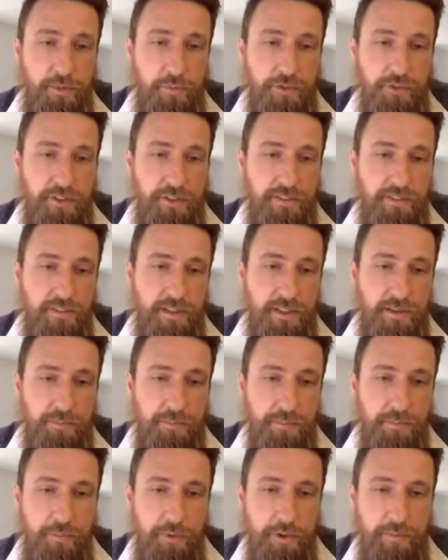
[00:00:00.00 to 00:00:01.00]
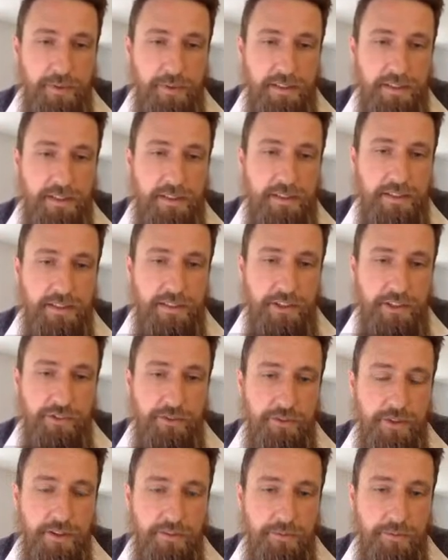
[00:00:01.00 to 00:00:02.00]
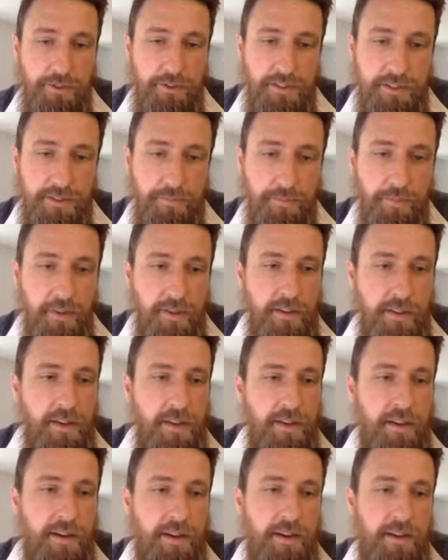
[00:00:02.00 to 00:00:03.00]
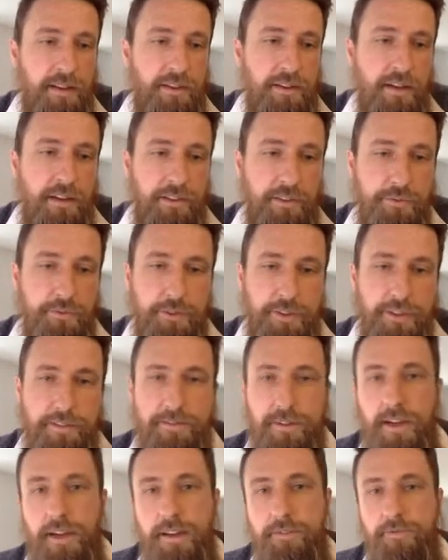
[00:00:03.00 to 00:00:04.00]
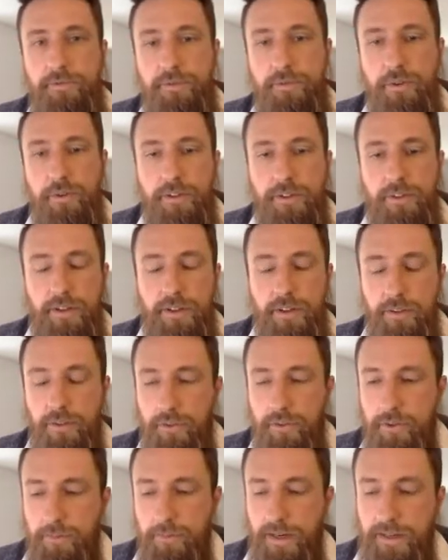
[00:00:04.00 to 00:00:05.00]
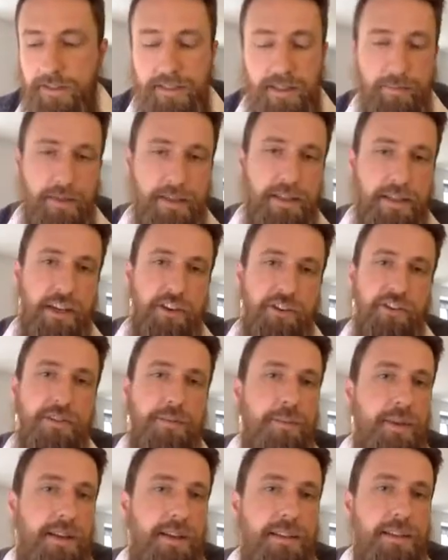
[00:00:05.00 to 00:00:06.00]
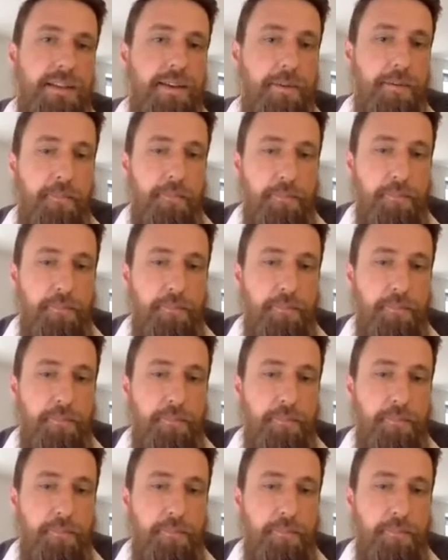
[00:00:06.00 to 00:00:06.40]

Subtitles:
which is permanently attached to the inverter, and RS485 for third-party applications mainly,